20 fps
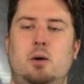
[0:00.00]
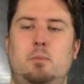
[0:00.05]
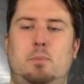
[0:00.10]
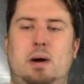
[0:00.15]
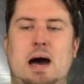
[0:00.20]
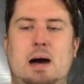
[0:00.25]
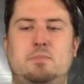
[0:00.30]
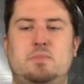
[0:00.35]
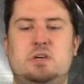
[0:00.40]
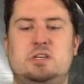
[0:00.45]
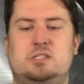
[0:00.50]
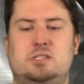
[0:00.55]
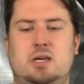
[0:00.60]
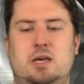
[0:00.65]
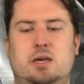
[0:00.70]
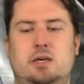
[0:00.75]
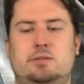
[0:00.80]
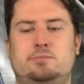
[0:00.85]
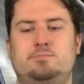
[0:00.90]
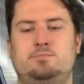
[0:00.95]
Pop this
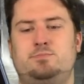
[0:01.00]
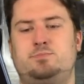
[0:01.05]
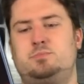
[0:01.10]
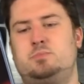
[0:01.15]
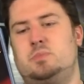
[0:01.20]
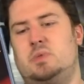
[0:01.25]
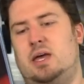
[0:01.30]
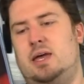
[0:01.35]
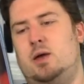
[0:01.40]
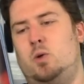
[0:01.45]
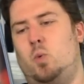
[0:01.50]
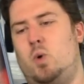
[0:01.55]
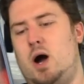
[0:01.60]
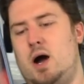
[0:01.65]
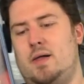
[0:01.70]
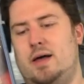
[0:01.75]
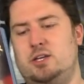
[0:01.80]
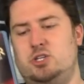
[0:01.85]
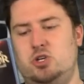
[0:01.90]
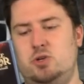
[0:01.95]
in, and
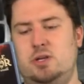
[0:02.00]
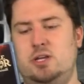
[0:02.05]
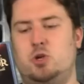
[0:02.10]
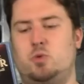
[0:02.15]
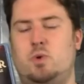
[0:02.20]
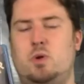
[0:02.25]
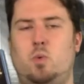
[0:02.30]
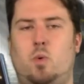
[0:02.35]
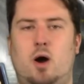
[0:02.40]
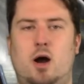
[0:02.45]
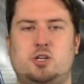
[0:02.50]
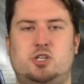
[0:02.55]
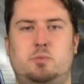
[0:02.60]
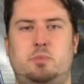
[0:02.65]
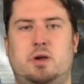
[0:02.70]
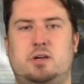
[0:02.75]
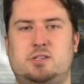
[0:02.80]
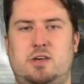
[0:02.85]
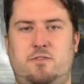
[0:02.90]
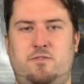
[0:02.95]
while I do need to rewatch it
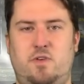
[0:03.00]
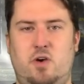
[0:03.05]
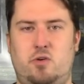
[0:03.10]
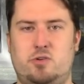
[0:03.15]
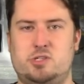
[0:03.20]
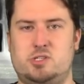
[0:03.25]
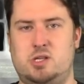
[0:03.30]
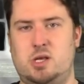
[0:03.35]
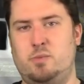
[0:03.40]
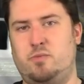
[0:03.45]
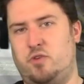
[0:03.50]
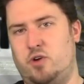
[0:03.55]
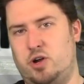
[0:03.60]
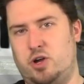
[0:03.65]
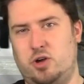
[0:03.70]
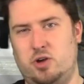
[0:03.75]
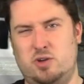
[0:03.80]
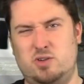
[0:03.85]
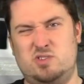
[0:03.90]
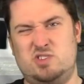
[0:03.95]
because I fell asleep for a
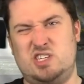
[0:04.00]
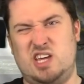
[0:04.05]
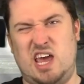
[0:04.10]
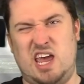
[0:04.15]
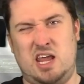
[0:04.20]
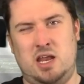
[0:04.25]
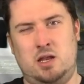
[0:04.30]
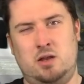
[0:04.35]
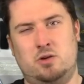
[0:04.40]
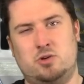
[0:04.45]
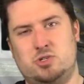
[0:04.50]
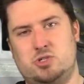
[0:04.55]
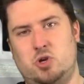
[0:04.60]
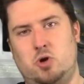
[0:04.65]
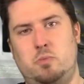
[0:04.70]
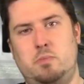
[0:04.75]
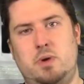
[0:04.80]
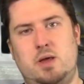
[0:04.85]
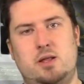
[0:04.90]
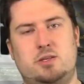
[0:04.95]
good 10 or
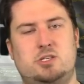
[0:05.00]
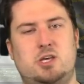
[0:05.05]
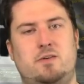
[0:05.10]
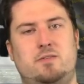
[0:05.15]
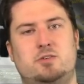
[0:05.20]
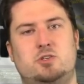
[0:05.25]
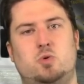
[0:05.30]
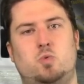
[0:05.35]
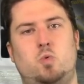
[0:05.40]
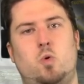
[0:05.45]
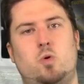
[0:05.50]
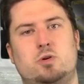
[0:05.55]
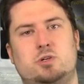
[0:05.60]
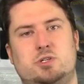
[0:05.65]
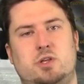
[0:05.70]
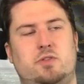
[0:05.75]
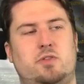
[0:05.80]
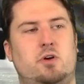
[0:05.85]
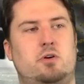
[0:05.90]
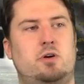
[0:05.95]
so minutes of it towards
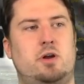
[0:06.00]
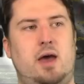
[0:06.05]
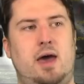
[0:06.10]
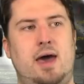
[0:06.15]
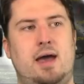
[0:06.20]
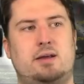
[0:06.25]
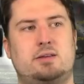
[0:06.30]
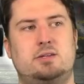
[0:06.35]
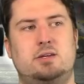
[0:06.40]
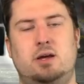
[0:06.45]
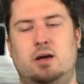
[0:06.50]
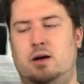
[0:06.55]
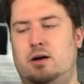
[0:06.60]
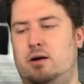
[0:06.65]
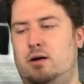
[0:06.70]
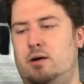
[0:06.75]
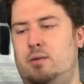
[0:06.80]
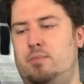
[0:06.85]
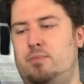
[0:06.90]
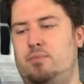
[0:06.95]
the third act,
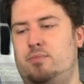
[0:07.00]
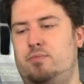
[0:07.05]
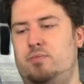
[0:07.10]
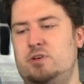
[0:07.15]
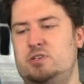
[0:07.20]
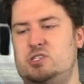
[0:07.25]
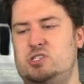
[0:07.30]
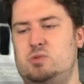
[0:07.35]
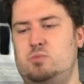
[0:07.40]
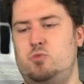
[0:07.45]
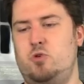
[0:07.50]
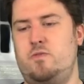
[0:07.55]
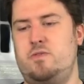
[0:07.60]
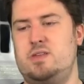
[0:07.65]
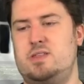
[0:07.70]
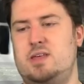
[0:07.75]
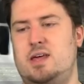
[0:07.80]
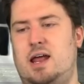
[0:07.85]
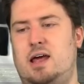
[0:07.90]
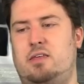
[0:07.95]
this is a movie
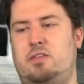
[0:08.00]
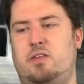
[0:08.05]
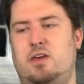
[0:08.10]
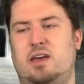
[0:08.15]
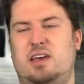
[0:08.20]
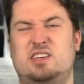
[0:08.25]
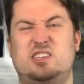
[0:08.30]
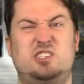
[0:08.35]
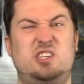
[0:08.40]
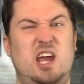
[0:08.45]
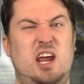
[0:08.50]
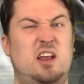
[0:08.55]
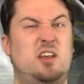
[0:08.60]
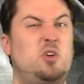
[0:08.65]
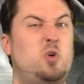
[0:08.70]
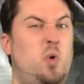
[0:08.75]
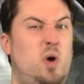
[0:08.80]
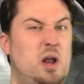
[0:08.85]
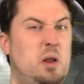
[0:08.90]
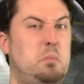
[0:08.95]
that I think is
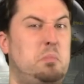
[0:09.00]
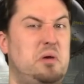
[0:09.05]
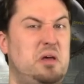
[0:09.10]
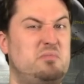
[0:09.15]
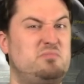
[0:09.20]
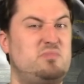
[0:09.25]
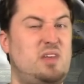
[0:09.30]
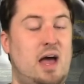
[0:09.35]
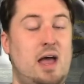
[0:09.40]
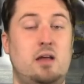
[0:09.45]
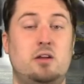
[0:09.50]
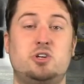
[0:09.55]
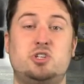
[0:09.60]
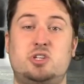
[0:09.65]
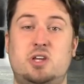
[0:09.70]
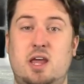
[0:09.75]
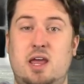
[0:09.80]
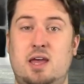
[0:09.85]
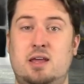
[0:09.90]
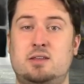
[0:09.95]
dated quite a bit. I
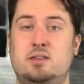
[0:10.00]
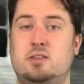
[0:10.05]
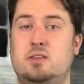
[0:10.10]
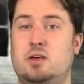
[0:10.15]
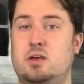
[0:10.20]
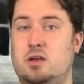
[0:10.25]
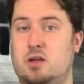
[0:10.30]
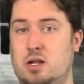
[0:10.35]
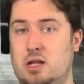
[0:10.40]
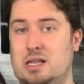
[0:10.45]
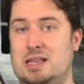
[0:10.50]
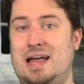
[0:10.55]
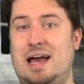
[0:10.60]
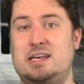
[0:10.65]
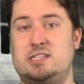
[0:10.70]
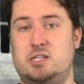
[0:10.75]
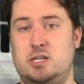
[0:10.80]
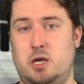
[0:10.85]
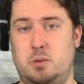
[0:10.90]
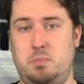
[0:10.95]
understand the
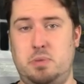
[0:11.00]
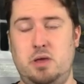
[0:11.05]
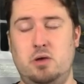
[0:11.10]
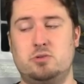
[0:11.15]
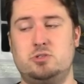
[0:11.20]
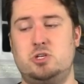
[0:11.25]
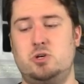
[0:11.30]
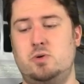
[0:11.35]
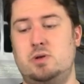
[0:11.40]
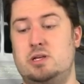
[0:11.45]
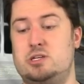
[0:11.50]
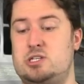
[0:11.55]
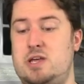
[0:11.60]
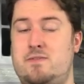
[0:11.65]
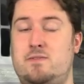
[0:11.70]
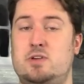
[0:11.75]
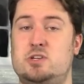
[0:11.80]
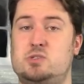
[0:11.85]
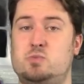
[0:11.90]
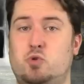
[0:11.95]
classic appeal to it. There's
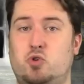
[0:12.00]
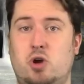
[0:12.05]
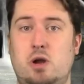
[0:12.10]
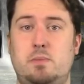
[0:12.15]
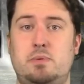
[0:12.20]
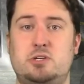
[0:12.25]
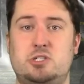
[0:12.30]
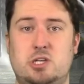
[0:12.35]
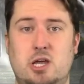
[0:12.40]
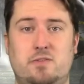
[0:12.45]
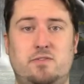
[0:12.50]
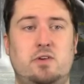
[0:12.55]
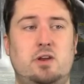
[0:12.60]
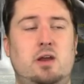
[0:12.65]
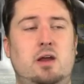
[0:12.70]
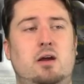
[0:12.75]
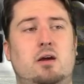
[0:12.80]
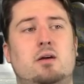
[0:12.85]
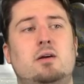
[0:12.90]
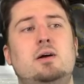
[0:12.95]
definitely creepy stuff in
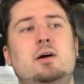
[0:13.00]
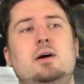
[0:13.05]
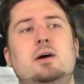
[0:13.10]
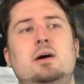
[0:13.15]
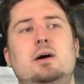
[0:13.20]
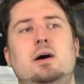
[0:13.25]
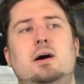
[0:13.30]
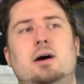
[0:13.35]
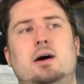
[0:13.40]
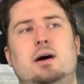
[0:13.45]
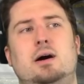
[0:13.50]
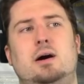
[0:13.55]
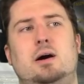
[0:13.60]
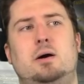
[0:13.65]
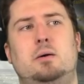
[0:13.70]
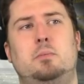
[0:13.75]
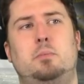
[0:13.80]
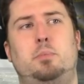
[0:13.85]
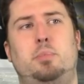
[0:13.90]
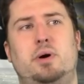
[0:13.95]
here,
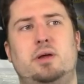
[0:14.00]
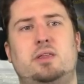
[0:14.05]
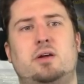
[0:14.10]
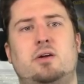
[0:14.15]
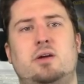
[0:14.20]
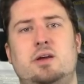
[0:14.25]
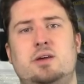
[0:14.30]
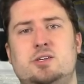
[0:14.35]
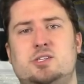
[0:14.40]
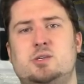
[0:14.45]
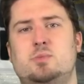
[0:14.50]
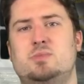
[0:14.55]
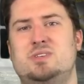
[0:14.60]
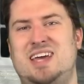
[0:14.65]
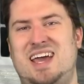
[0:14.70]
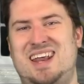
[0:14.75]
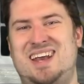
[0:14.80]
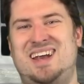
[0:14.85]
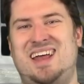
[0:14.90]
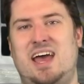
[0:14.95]
but there is some
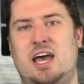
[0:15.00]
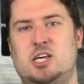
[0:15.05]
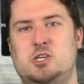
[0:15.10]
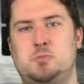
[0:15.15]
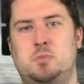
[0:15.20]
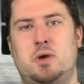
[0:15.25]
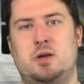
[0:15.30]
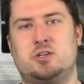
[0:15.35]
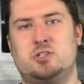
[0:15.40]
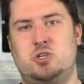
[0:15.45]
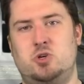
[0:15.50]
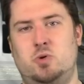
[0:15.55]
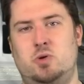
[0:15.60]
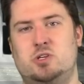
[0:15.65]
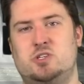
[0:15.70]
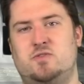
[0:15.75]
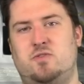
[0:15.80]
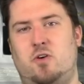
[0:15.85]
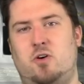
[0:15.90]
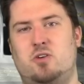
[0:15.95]
dated aspects to it
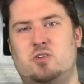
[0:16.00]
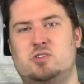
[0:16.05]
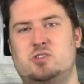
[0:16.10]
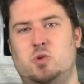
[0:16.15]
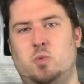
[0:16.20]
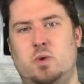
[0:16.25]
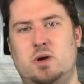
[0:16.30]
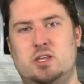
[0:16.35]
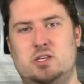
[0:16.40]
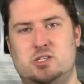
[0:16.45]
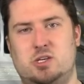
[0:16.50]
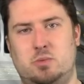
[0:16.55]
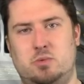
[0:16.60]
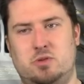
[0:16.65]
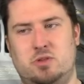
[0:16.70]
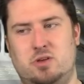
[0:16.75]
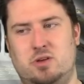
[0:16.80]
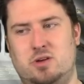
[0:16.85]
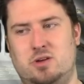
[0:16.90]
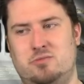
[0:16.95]
as far as the way that some
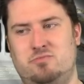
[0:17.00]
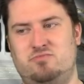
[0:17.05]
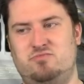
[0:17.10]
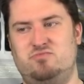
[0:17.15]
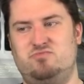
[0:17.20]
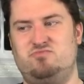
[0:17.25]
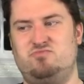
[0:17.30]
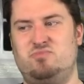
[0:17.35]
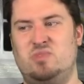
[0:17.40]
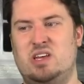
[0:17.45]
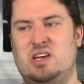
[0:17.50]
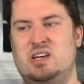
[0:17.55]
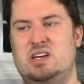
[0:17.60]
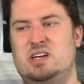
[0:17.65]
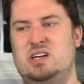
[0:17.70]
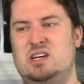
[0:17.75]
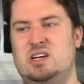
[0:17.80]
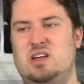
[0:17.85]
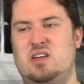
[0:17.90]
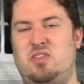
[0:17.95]
of the
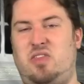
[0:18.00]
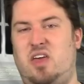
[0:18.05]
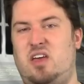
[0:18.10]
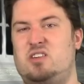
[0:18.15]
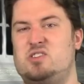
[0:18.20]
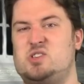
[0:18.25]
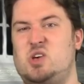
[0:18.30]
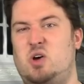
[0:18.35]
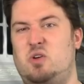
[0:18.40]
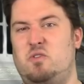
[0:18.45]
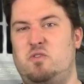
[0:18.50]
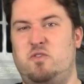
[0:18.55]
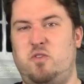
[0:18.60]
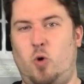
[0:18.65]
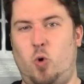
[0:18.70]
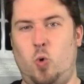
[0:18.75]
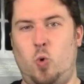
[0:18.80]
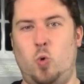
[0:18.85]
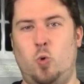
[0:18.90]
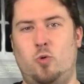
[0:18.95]
things
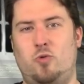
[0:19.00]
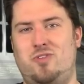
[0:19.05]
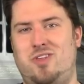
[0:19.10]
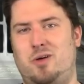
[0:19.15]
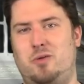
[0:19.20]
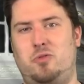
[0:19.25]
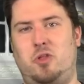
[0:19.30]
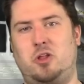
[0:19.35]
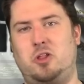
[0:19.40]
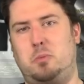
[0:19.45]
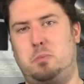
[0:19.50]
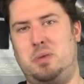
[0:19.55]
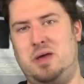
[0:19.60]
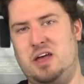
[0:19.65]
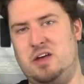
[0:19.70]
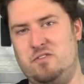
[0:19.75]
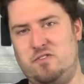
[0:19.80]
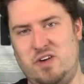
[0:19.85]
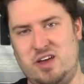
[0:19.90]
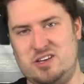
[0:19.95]
unfold, the
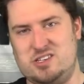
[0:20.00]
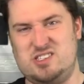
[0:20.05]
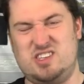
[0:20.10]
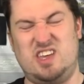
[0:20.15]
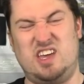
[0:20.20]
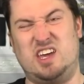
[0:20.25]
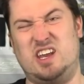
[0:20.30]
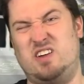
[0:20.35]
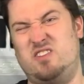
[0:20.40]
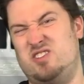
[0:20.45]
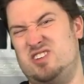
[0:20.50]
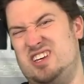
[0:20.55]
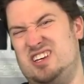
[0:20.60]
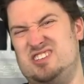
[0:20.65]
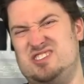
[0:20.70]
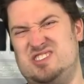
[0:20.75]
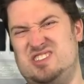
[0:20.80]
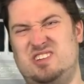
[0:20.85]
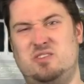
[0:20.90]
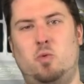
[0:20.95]
pig face thing and
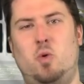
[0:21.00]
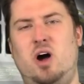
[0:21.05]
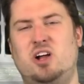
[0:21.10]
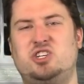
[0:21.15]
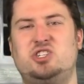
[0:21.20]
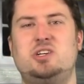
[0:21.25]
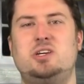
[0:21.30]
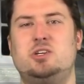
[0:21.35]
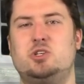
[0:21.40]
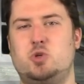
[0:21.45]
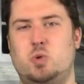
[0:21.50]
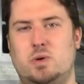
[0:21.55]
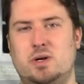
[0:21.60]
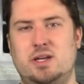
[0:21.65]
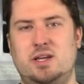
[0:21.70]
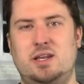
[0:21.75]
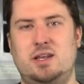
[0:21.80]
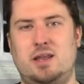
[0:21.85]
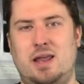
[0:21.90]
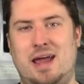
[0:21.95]
everything. So watching it in
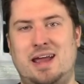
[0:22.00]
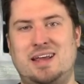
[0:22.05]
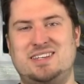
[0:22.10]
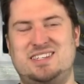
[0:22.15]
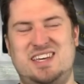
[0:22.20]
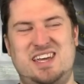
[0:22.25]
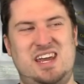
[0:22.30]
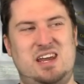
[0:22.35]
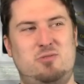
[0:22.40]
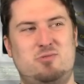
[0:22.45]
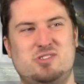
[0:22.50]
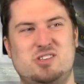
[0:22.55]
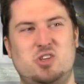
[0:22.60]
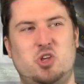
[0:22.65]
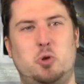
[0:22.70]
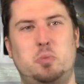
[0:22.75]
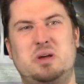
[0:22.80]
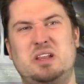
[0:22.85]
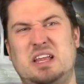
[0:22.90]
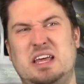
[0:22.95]
2019, it was a
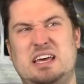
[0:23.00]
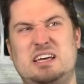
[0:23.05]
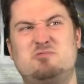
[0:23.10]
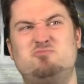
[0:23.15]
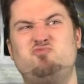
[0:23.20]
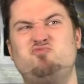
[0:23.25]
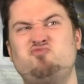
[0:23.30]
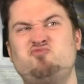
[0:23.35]
little bit like,